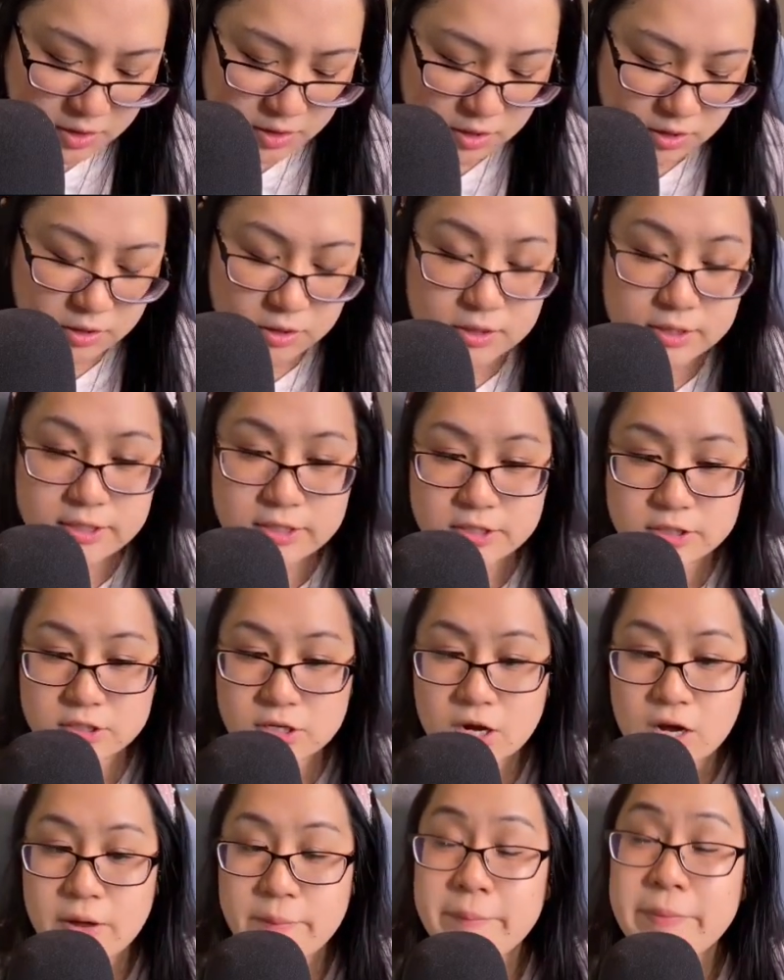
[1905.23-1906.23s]
clear
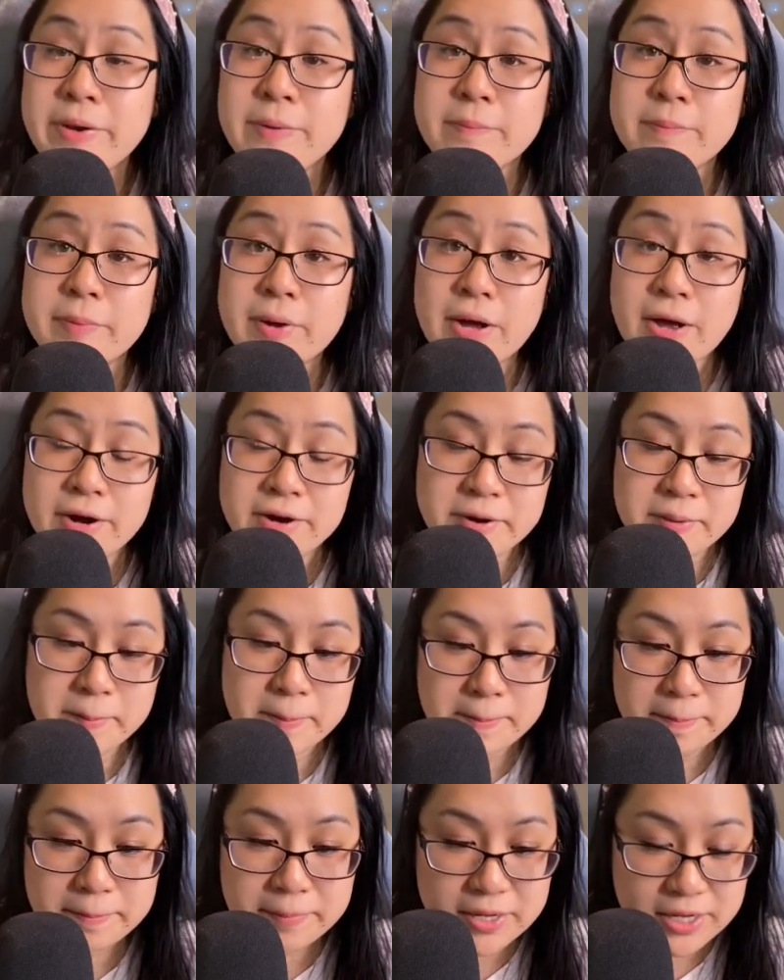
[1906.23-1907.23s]
top and bottom,
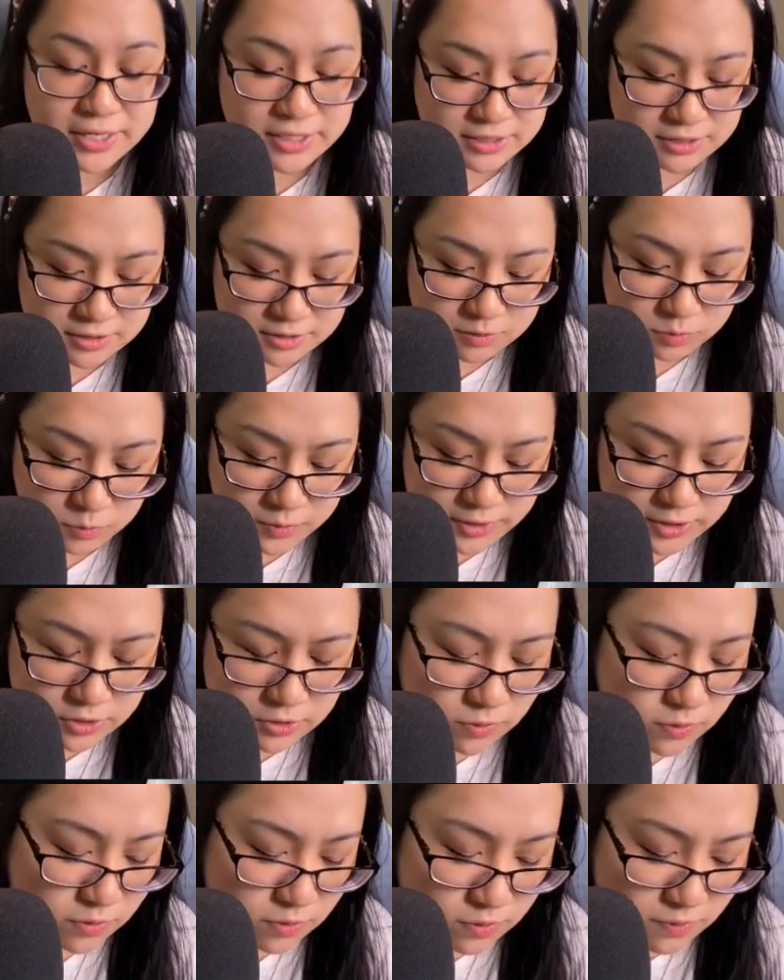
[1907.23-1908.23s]
but we
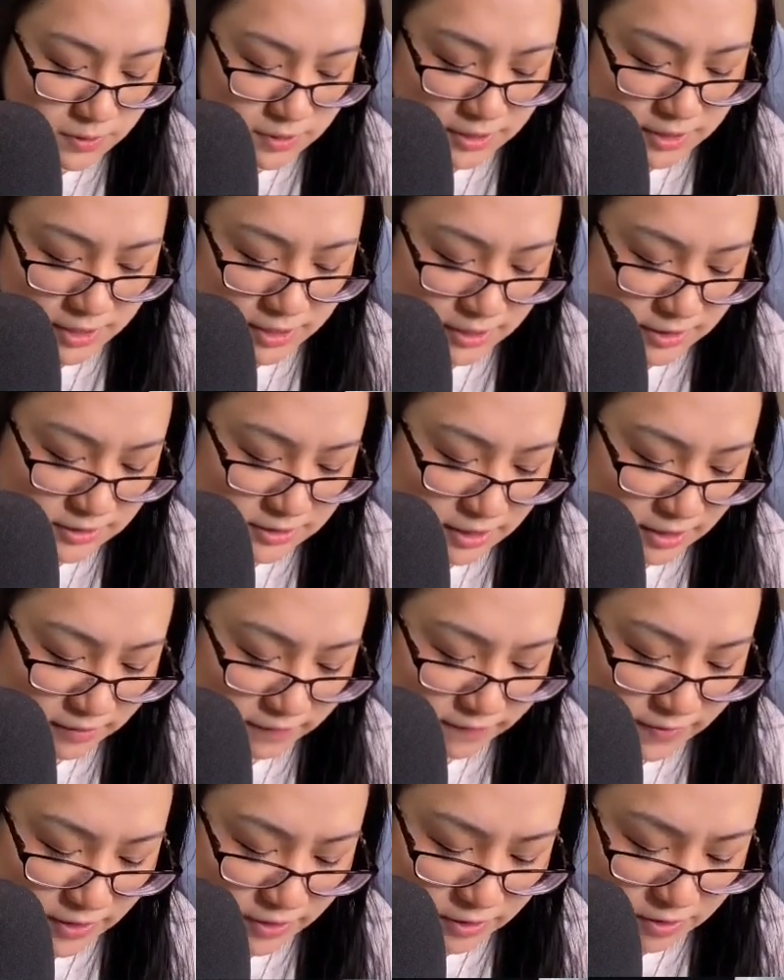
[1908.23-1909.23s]
don't know what that exact
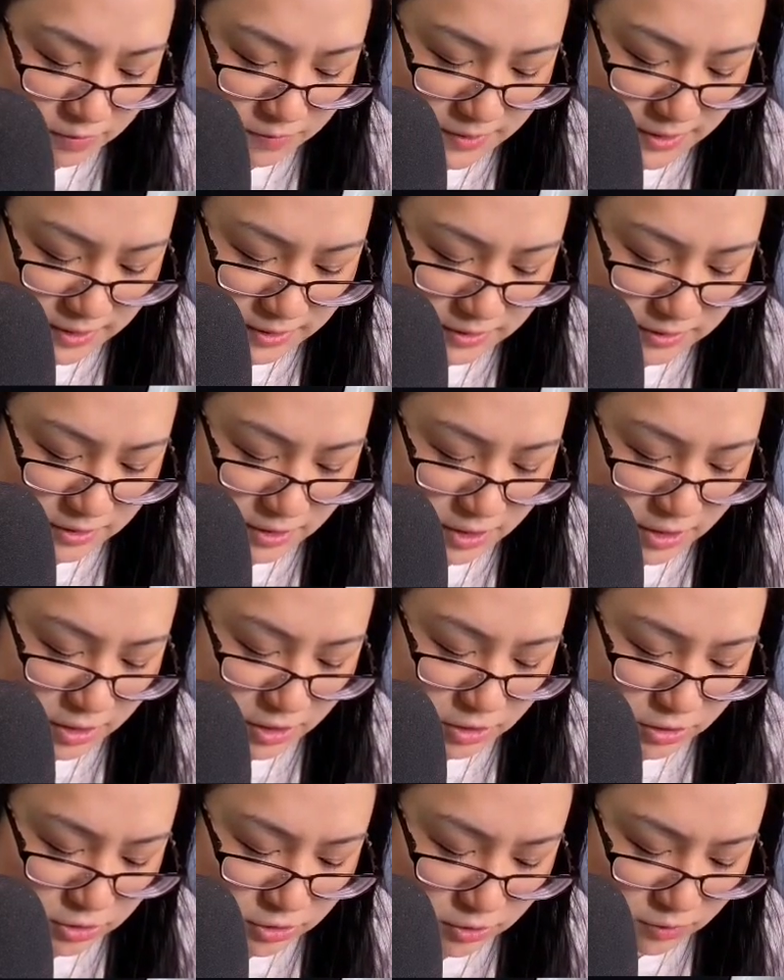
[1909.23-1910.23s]
value is.
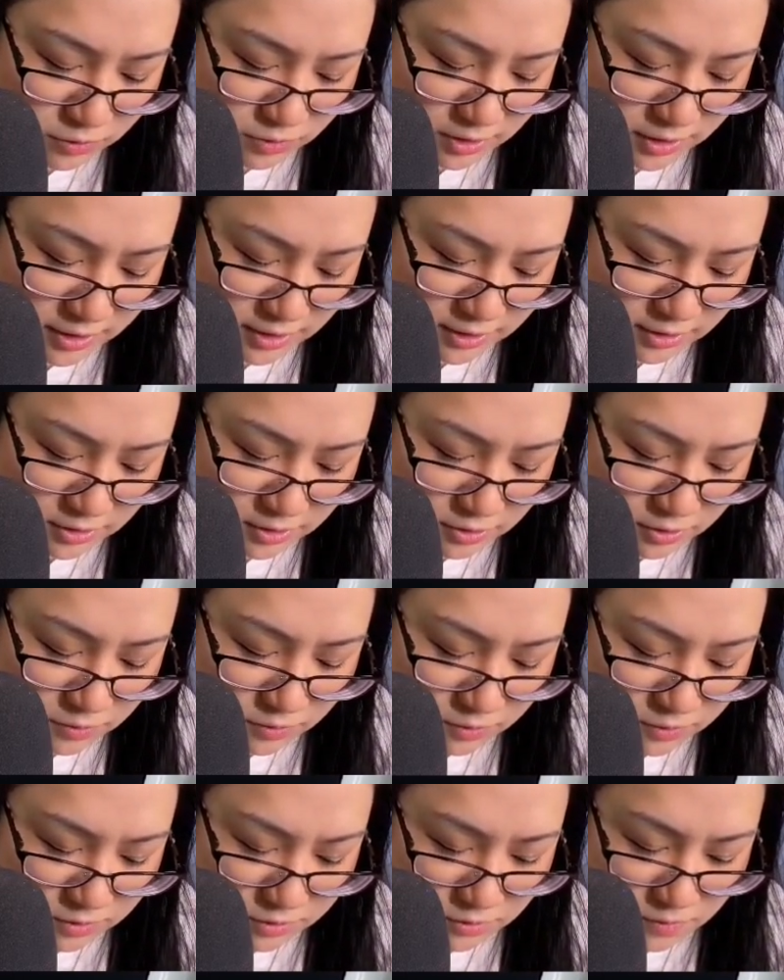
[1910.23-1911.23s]
So the
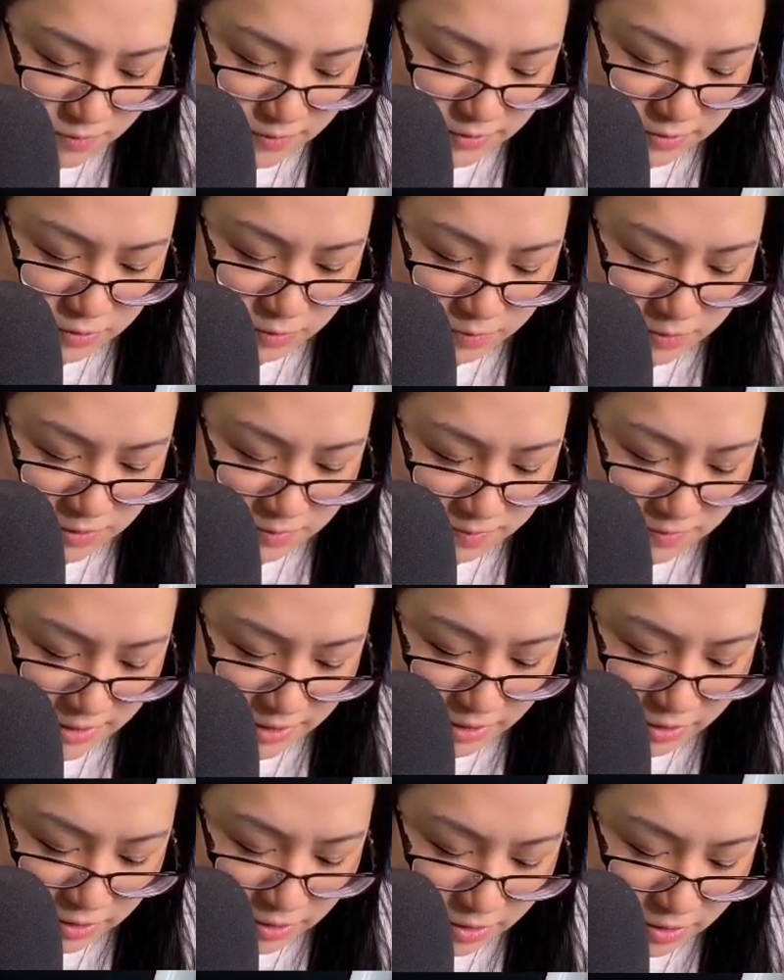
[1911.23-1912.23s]
integral is going to be my
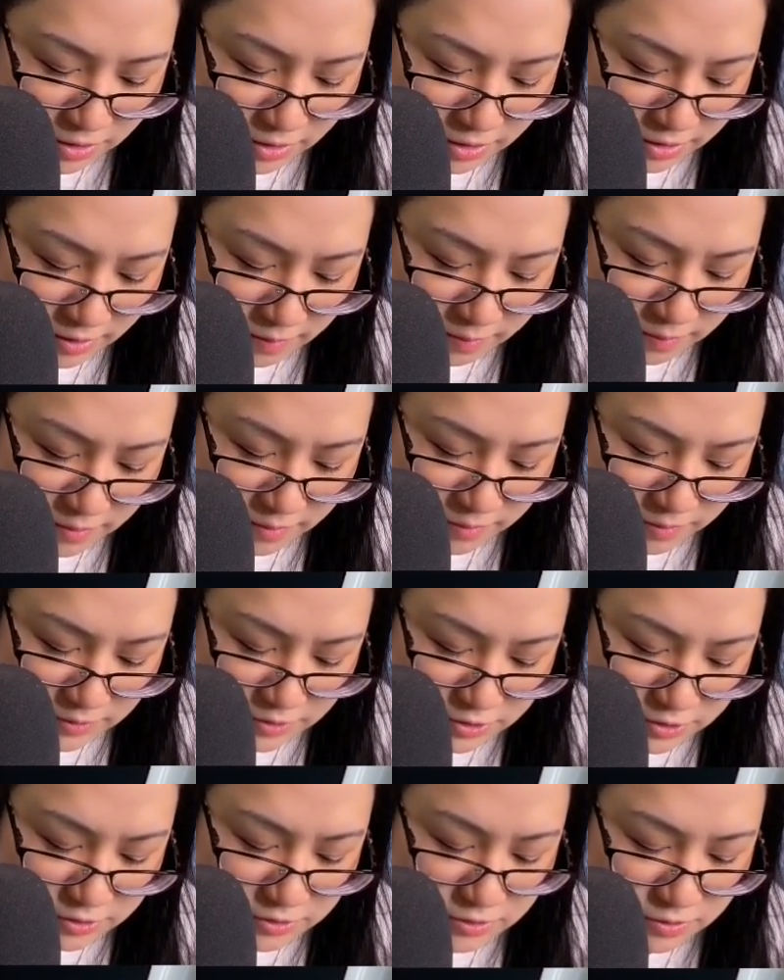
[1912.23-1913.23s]
top, which
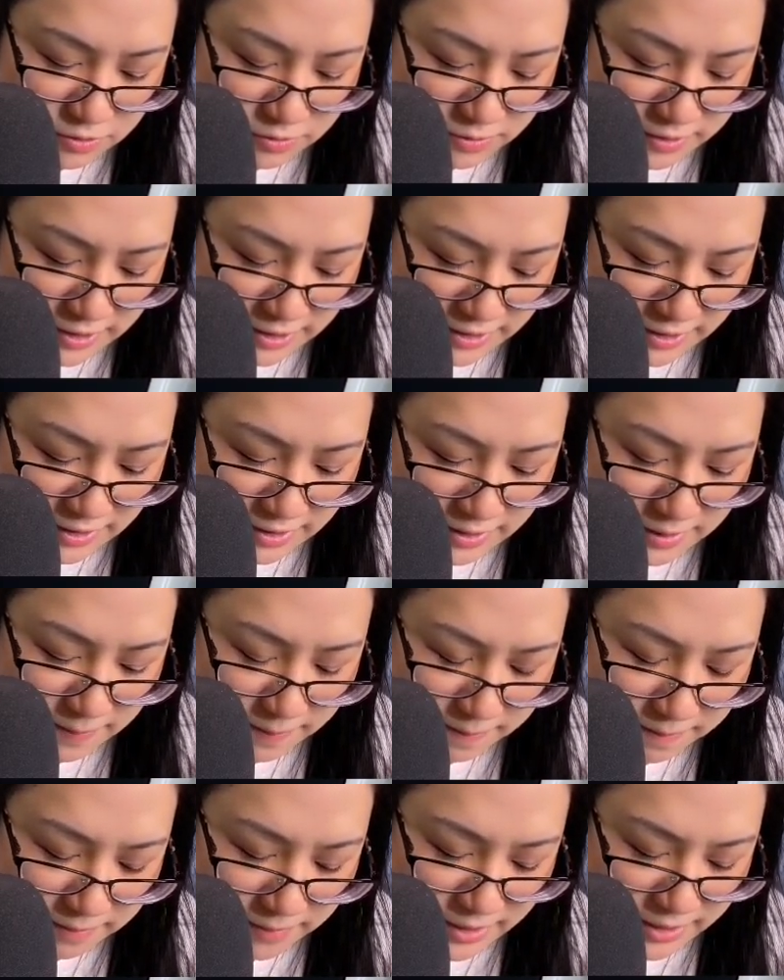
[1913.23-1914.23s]
is 3,
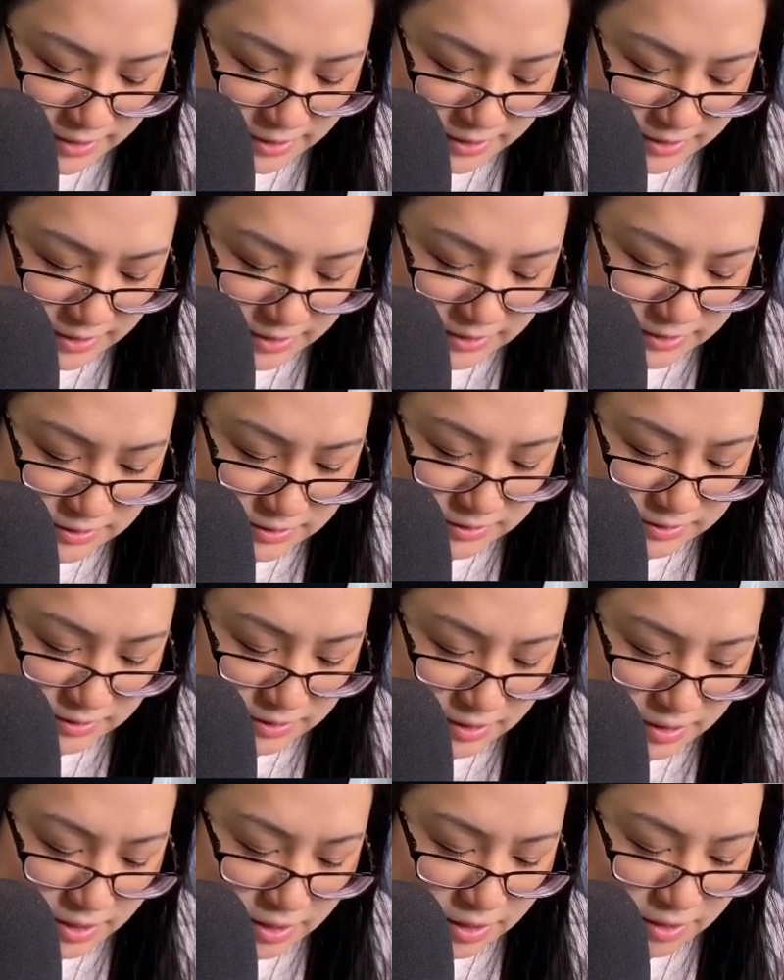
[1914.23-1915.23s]
minus
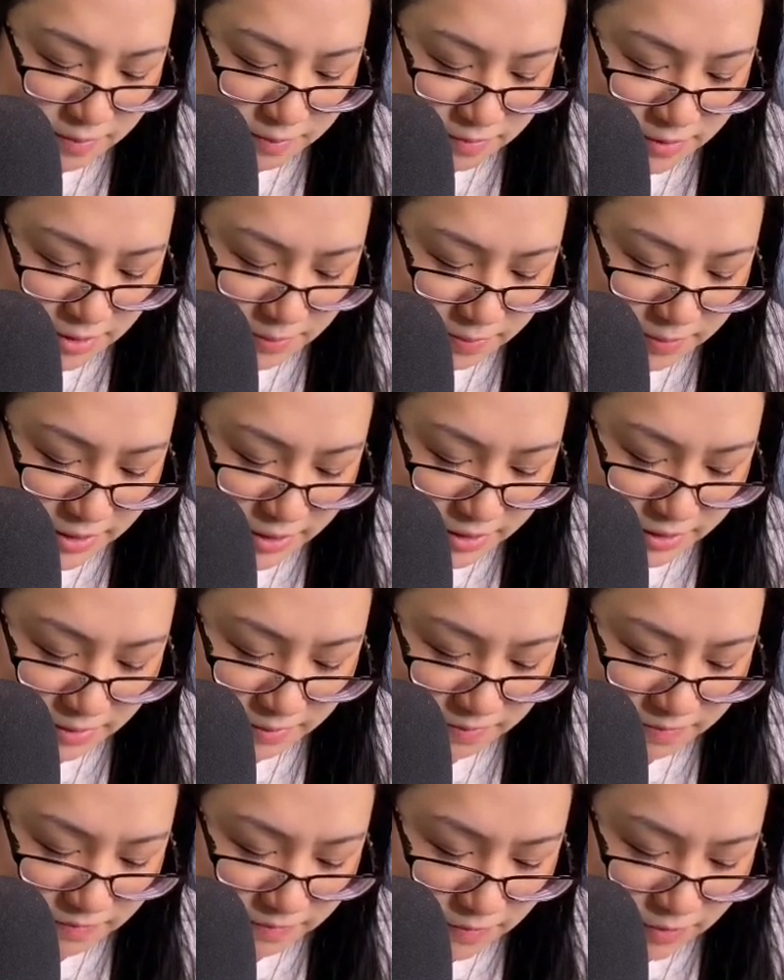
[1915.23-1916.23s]
my
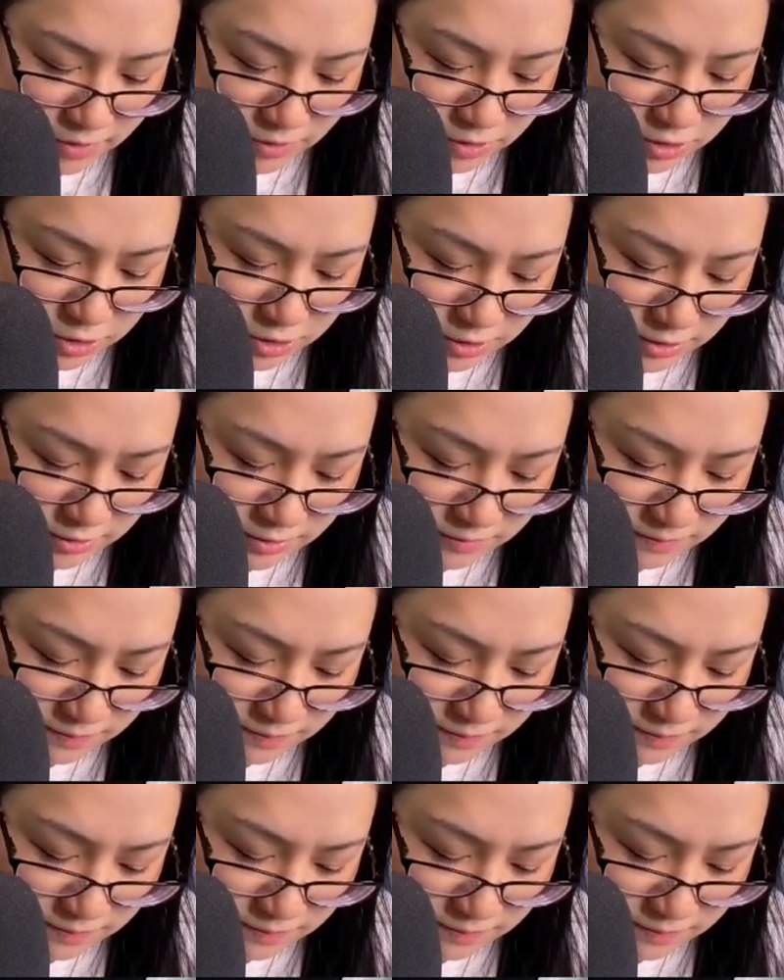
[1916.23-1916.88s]
bottom function,